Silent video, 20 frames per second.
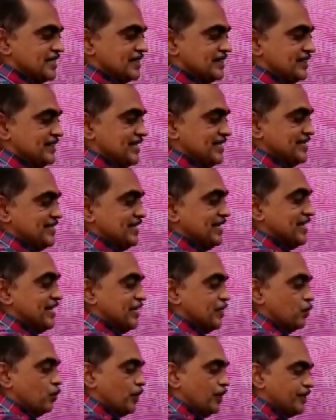this
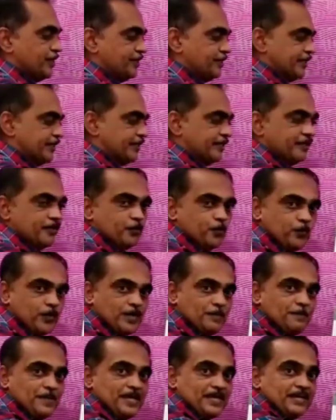inverter
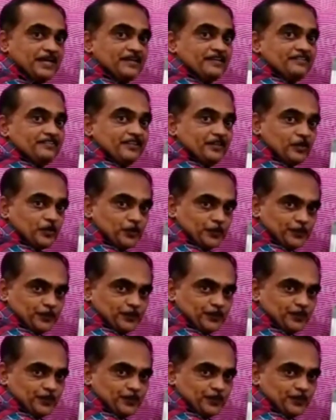will make it 0.